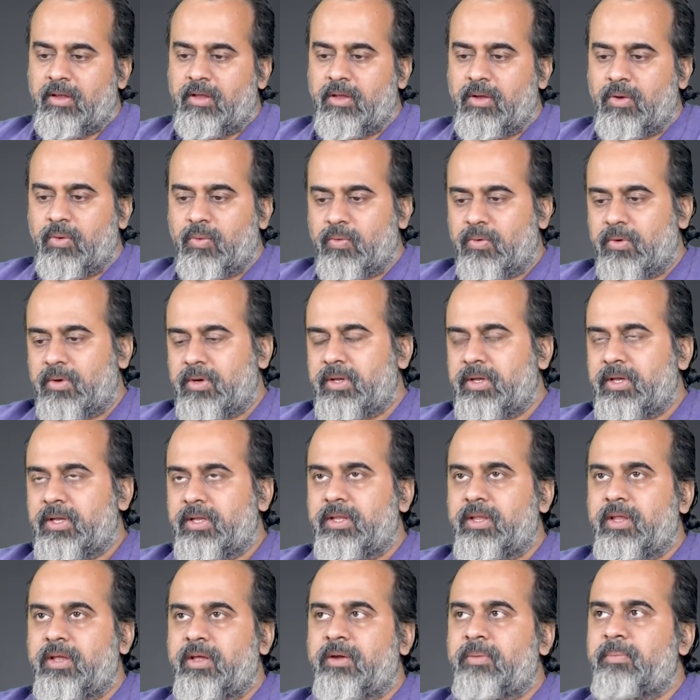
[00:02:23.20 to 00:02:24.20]
Equally,
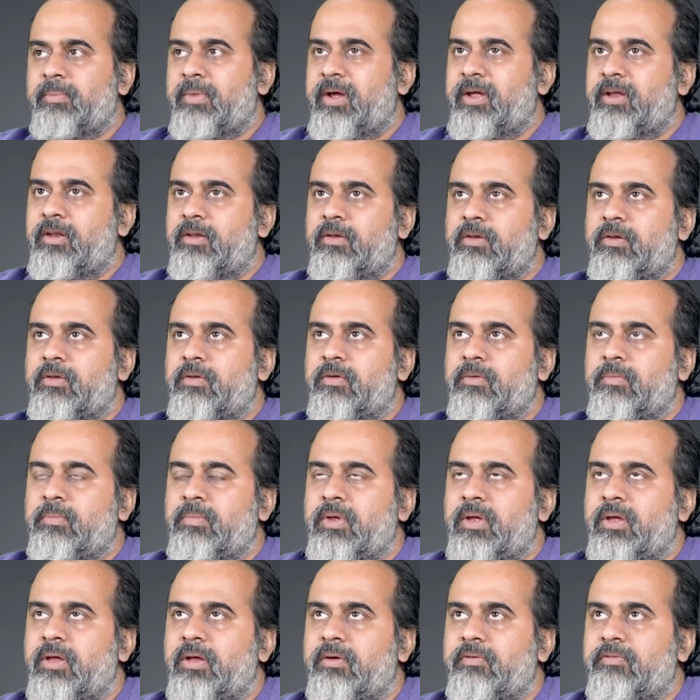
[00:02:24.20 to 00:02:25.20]
there might
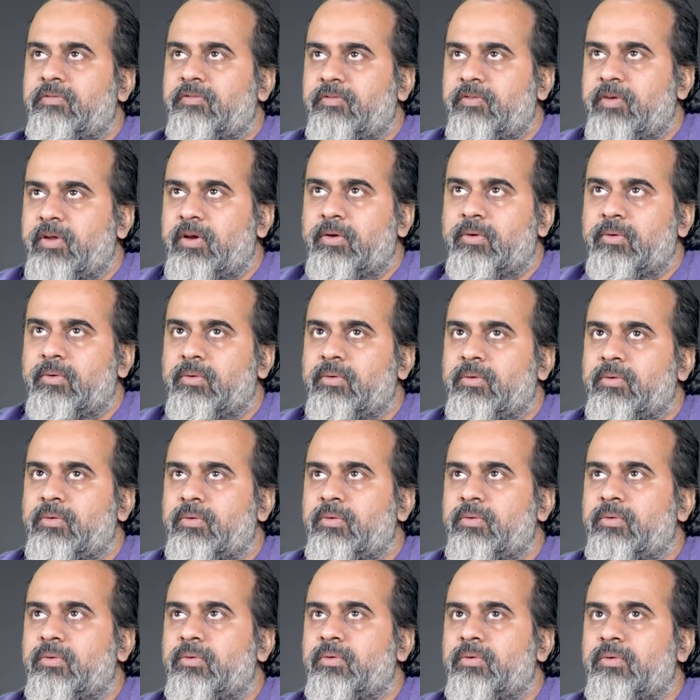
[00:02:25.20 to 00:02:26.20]
be a fellow
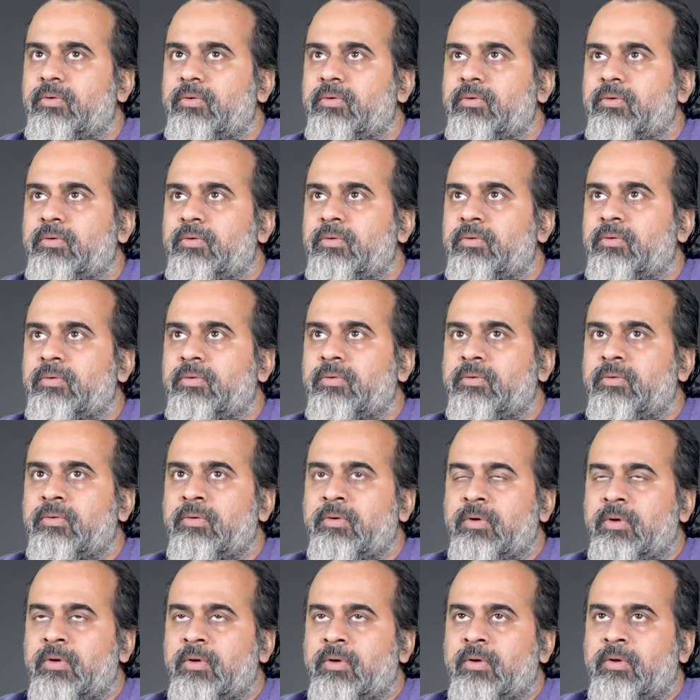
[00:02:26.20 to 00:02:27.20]
who
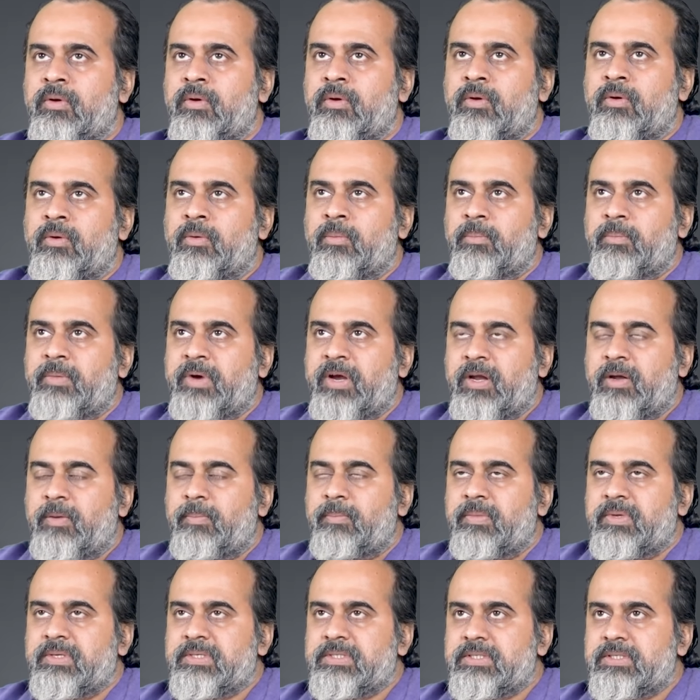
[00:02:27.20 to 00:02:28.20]
might
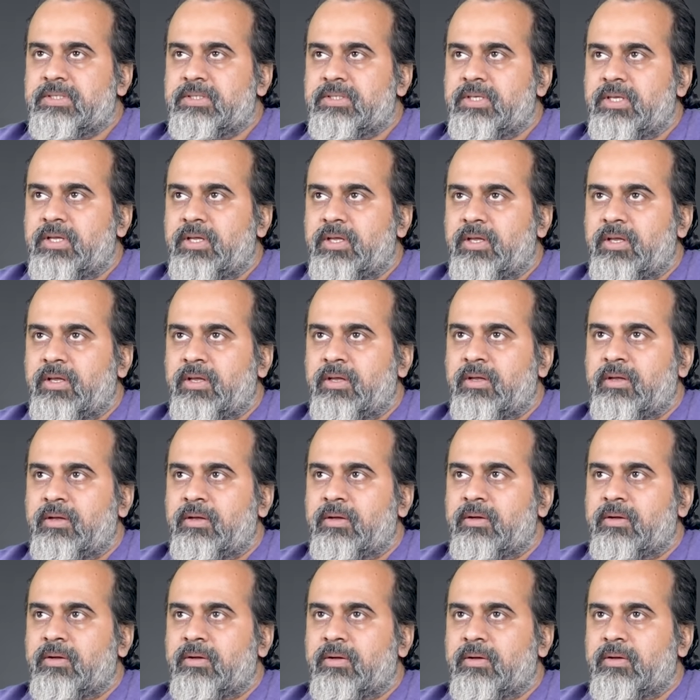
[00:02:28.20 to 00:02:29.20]
be seeing
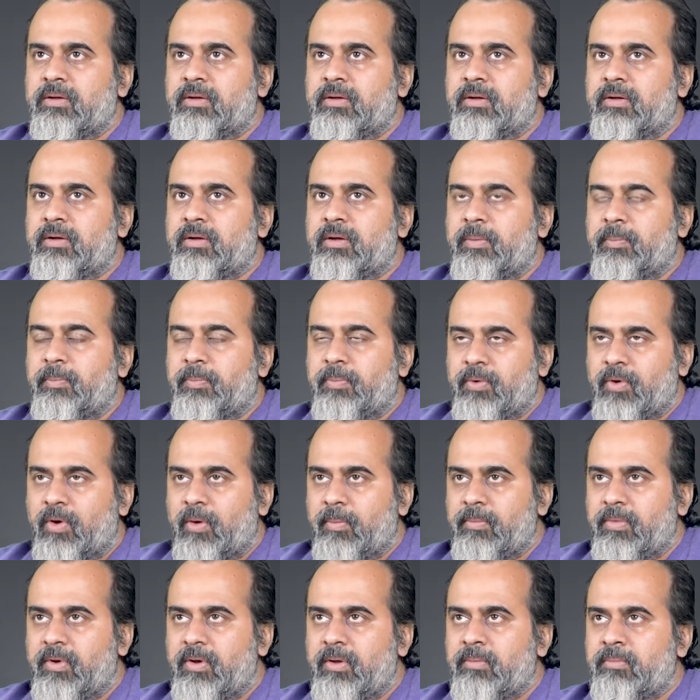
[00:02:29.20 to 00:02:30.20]
a
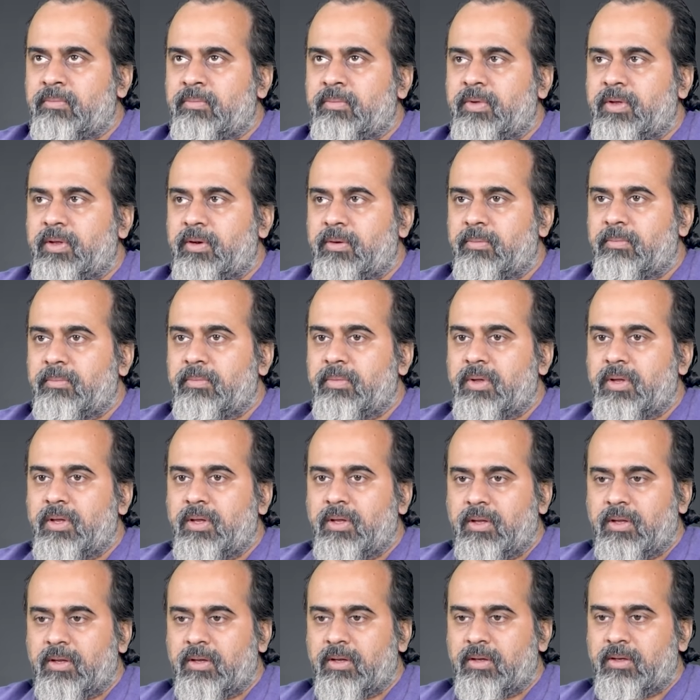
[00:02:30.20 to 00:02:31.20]
problem in
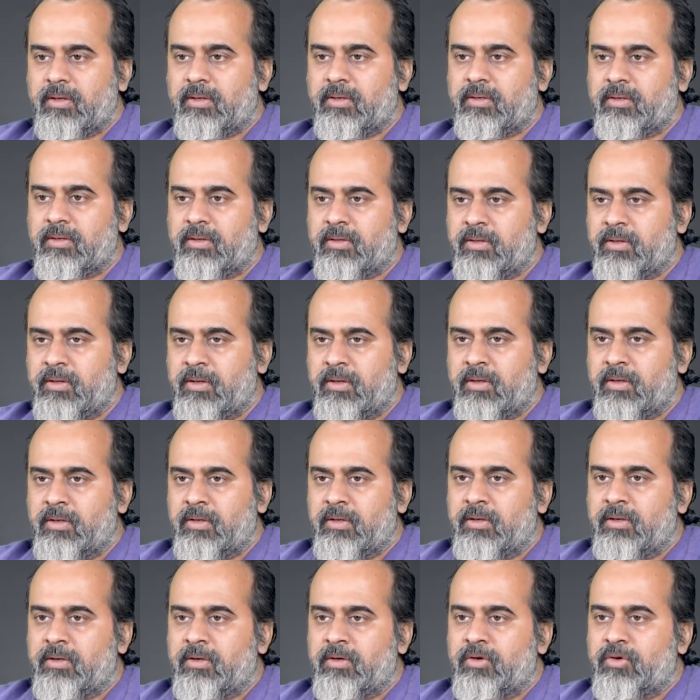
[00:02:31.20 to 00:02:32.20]
being
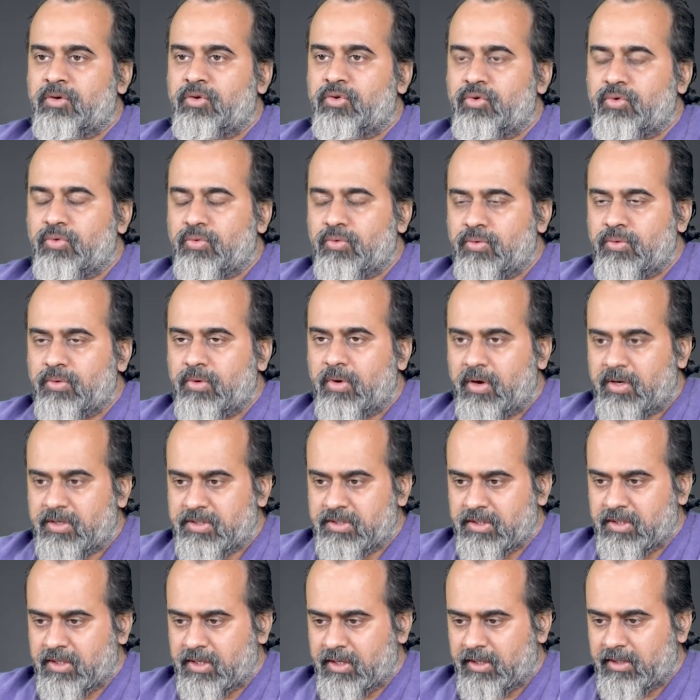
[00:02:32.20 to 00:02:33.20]
too
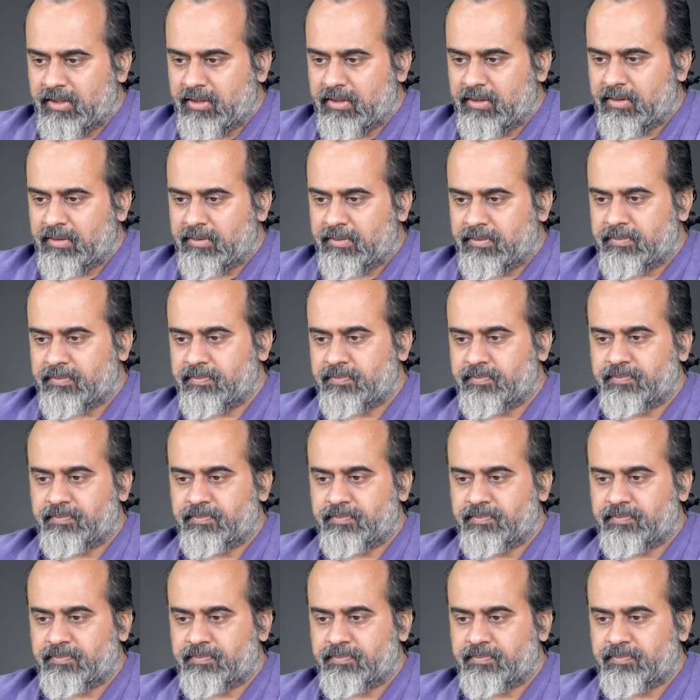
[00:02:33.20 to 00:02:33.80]
logical